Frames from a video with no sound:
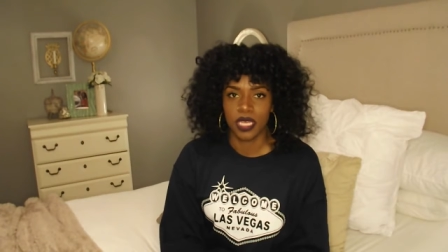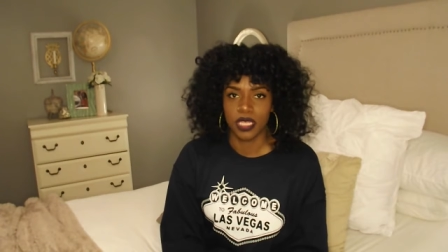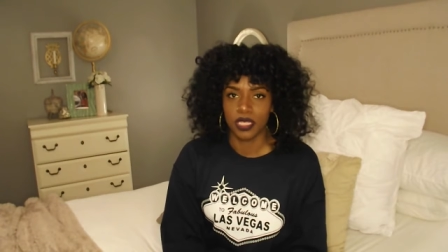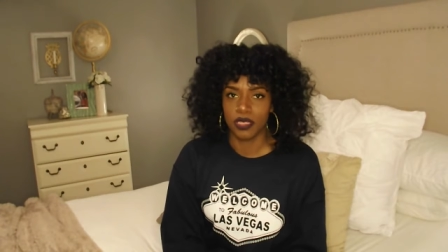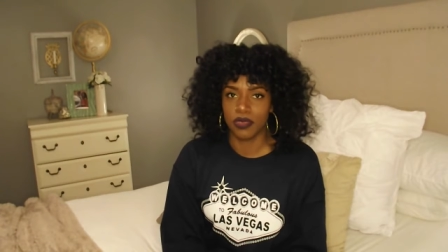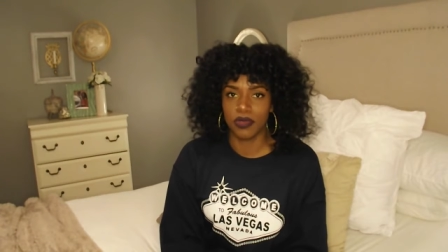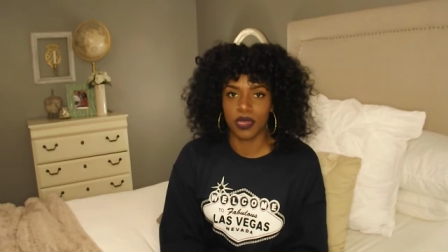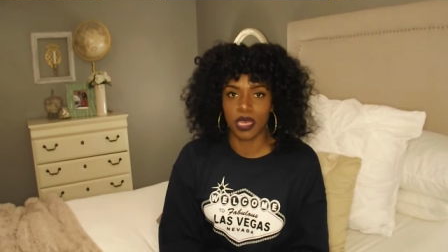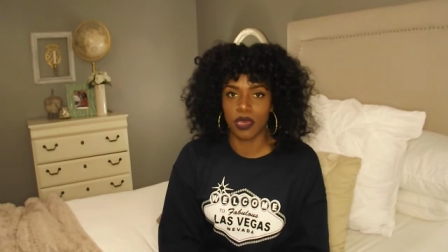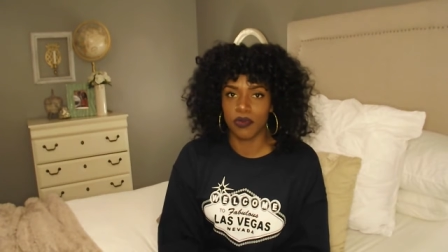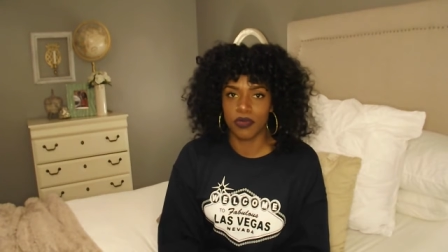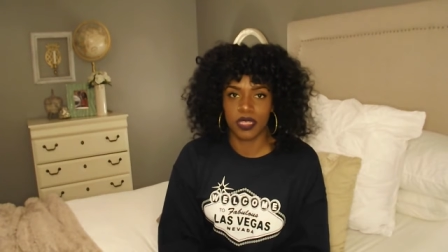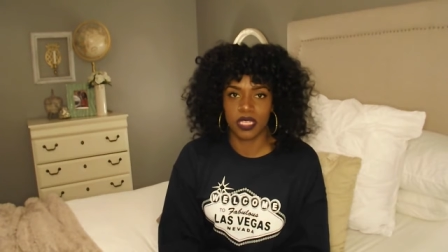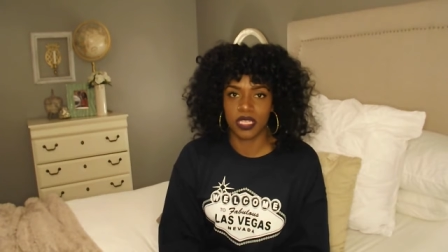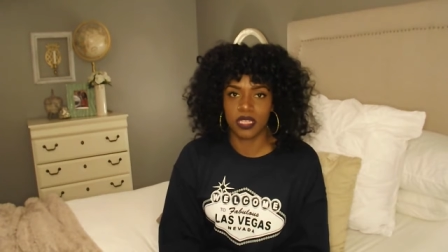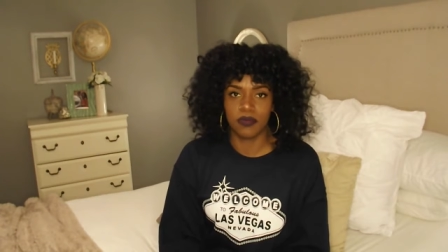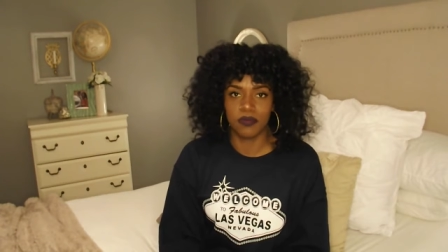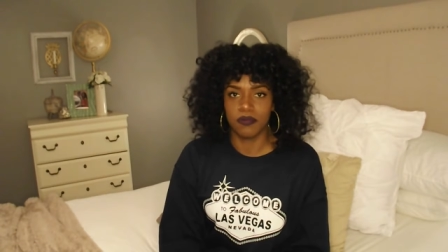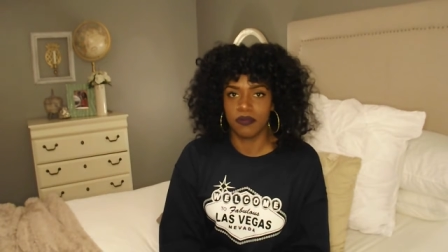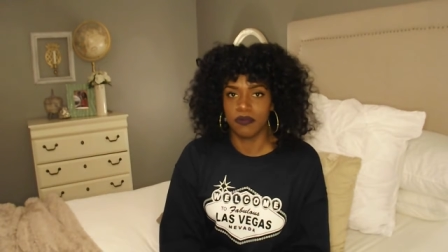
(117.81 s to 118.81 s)
You know,
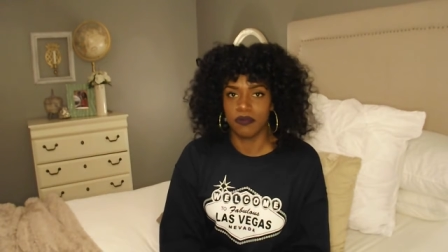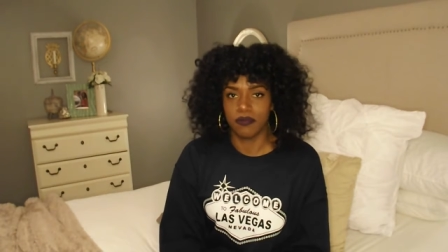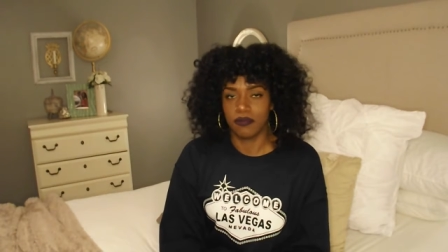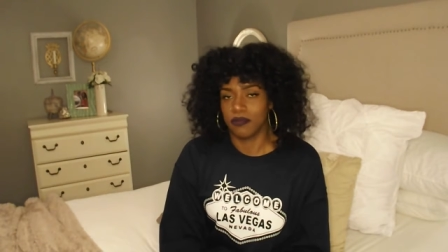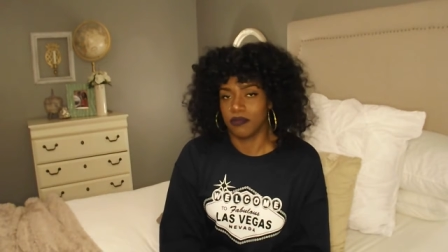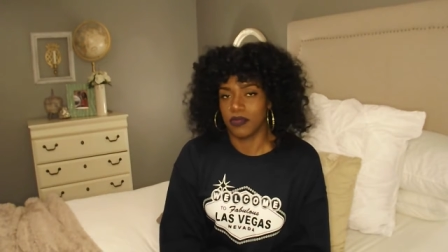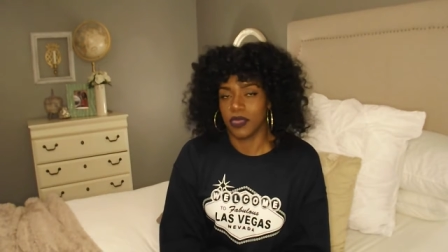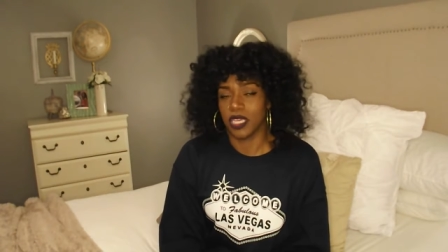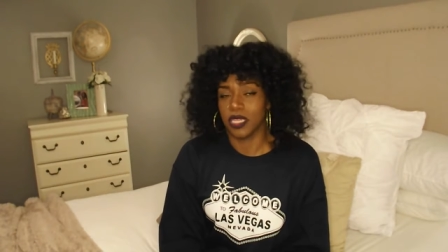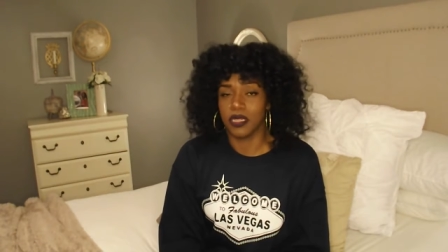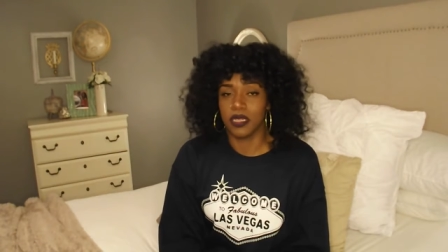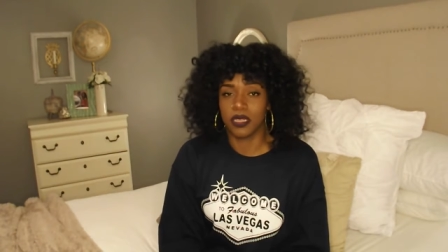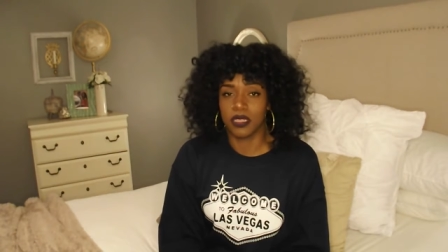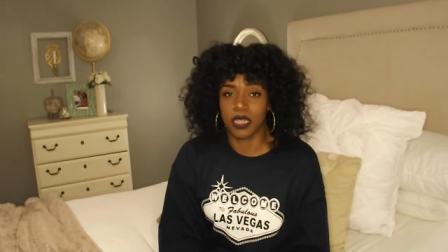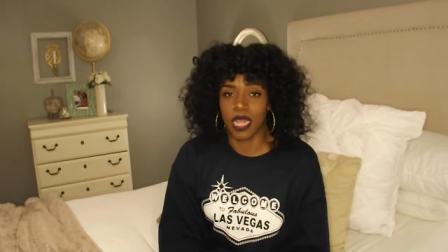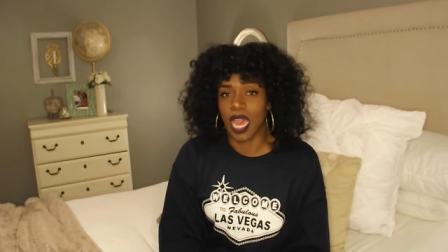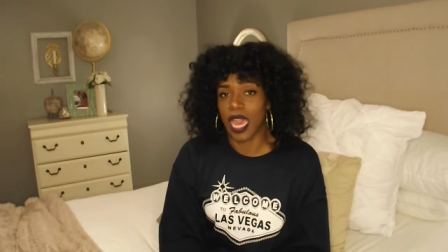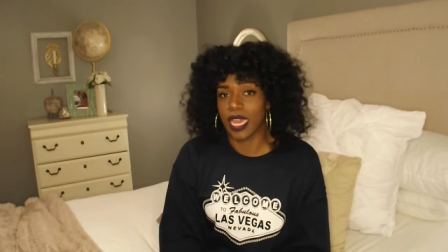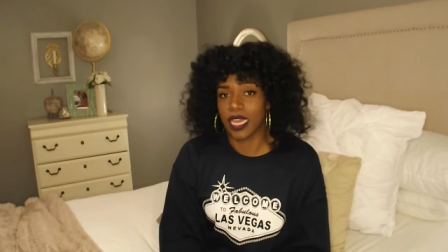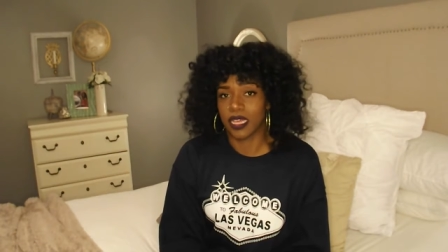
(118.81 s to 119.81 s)
it looked
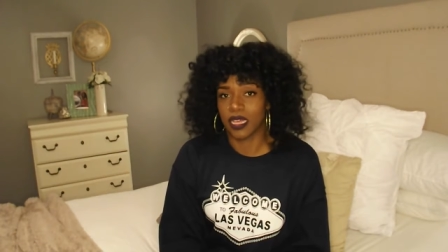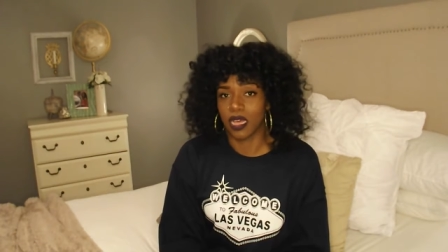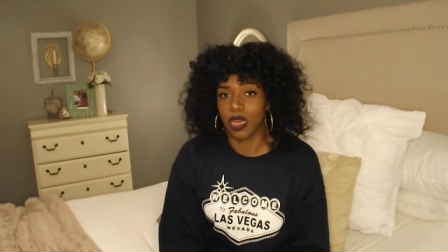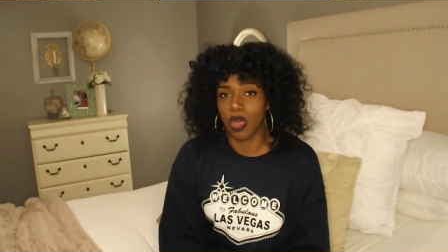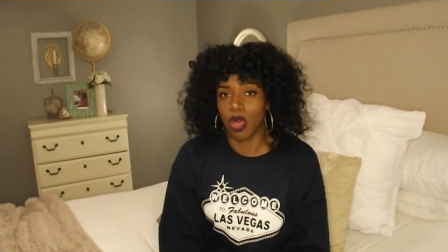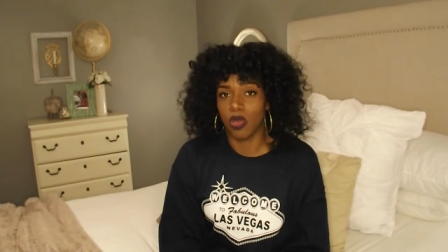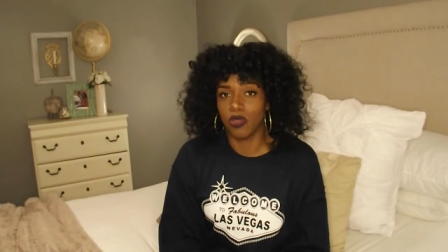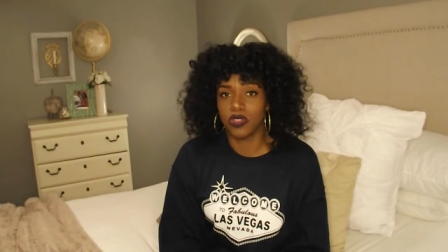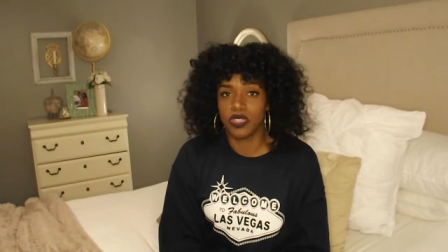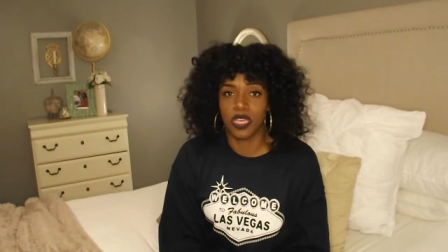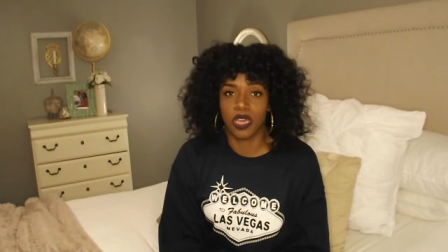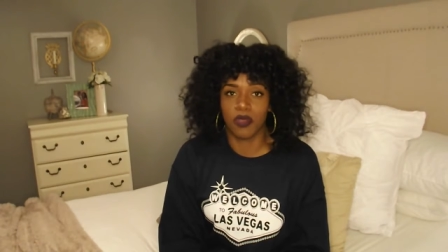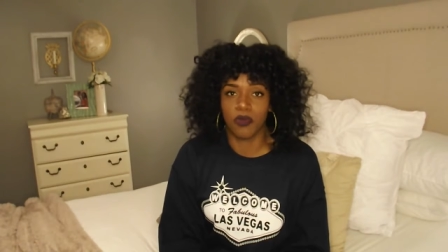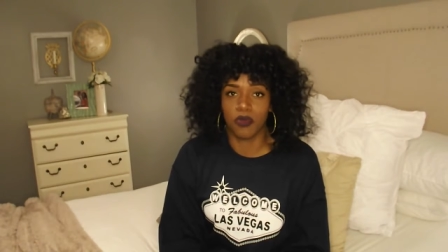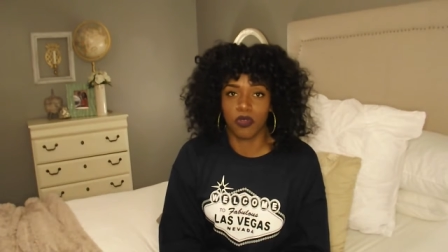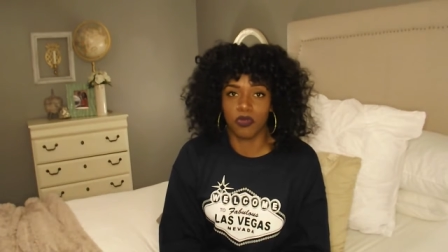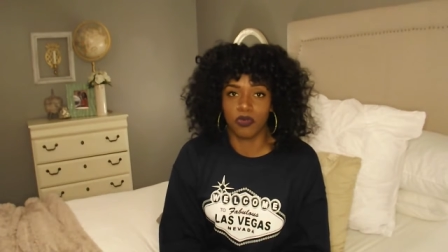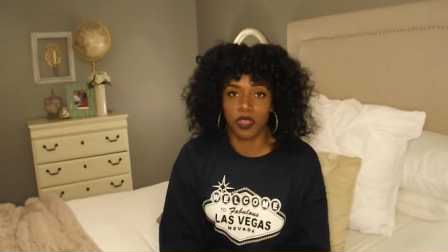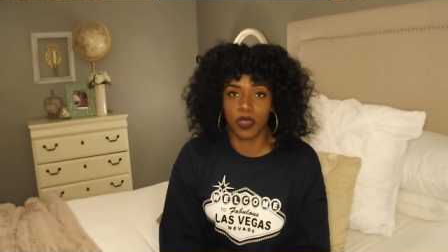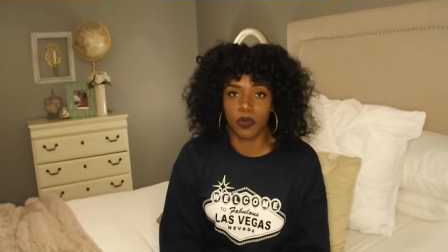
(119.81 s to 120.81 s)
like a hotel
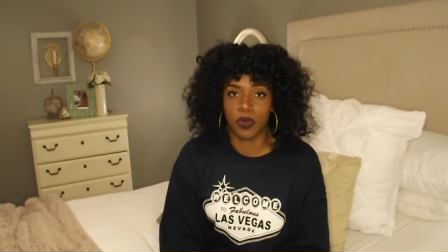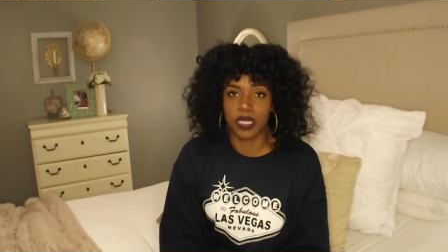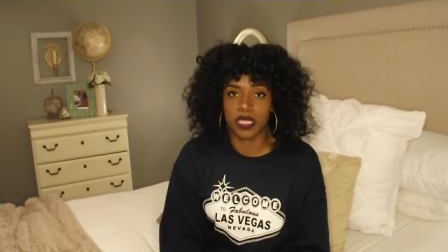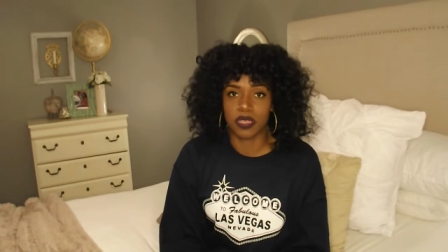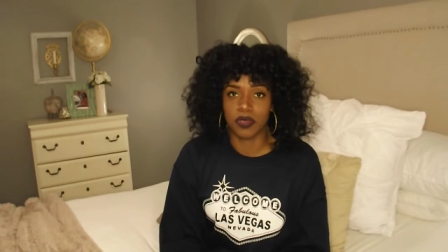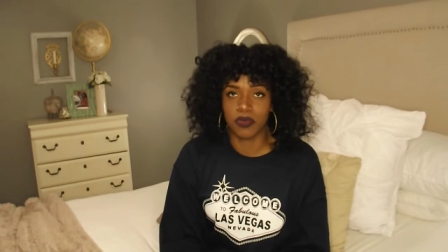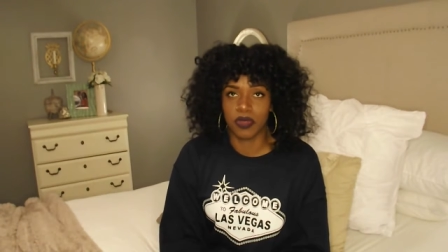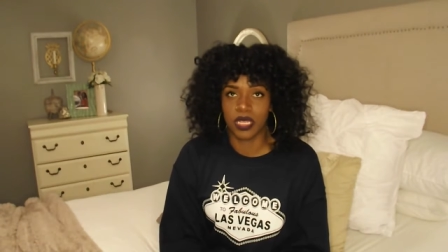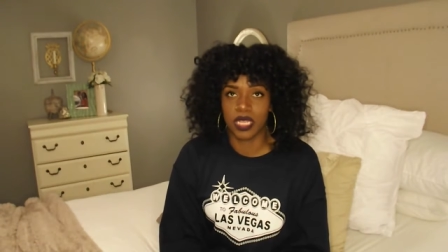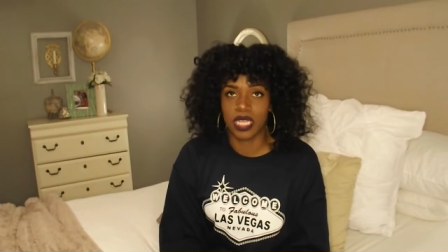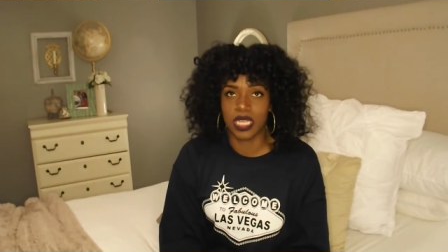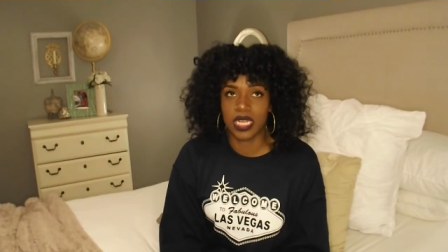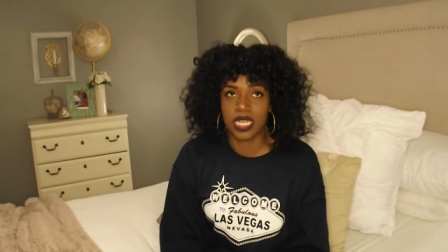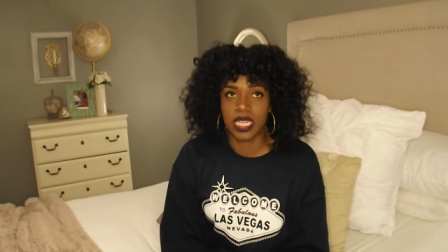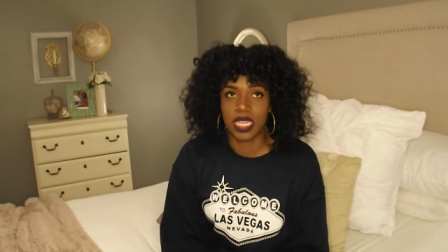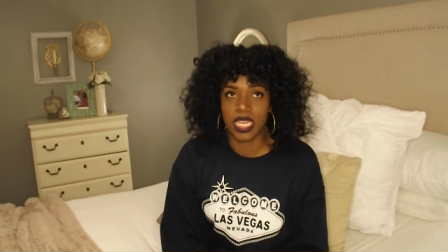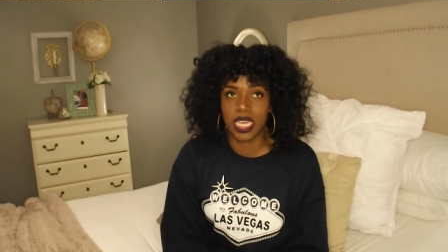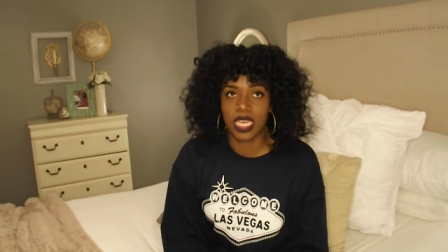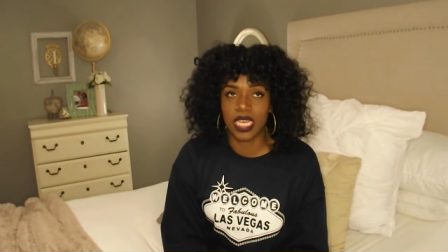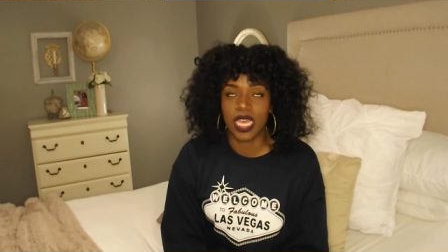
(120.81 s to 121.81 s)
room. There wasn't really
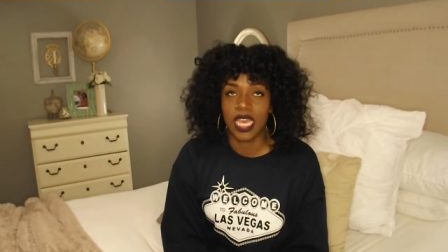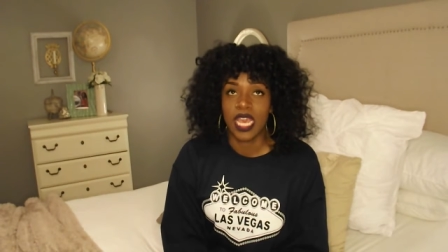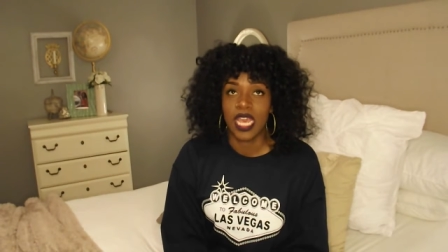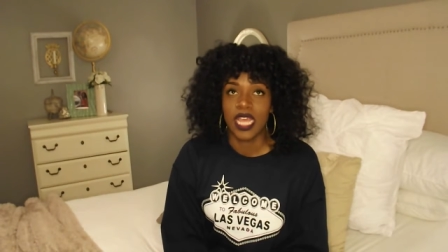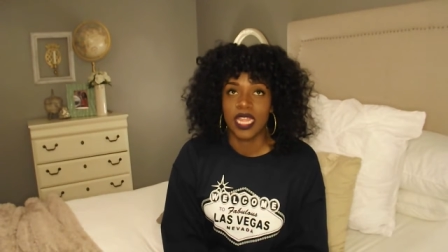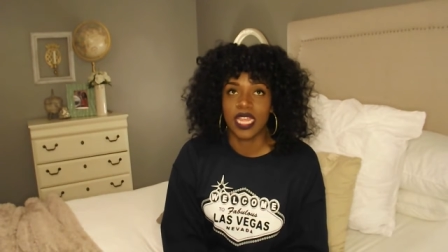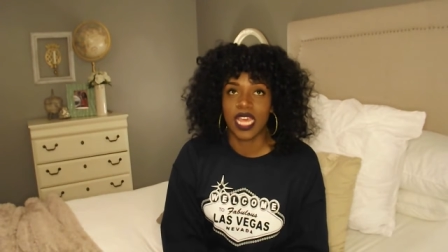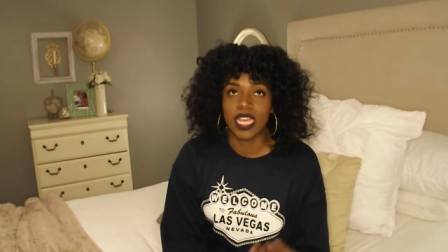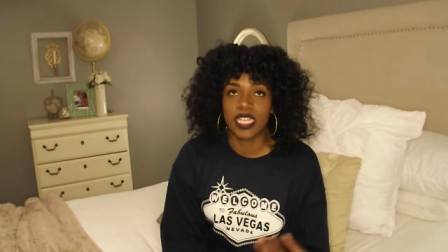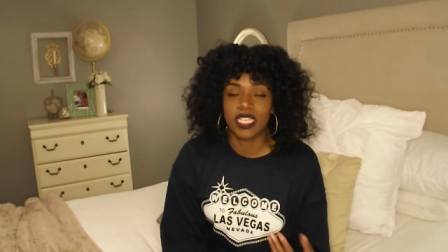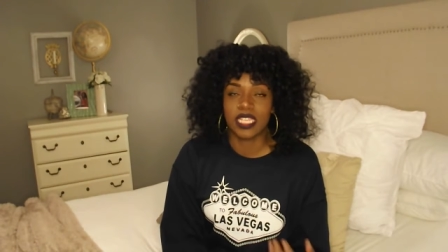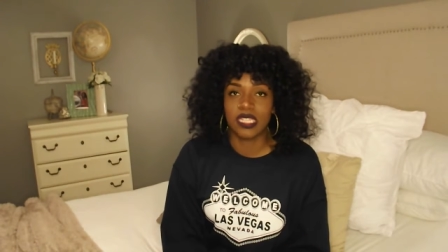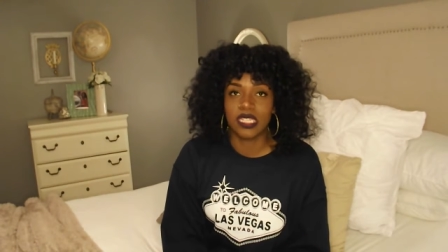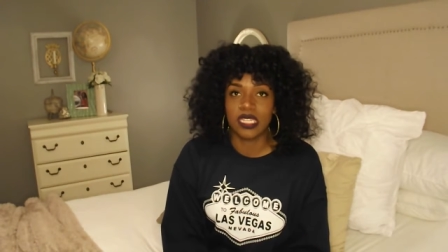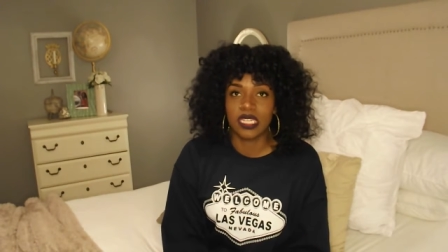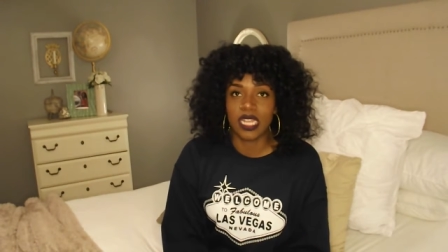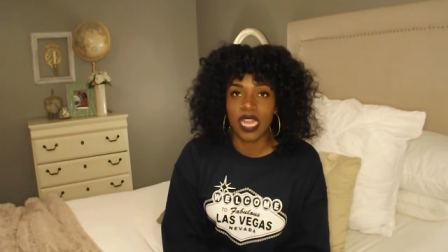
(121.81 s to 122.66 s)
anything that stood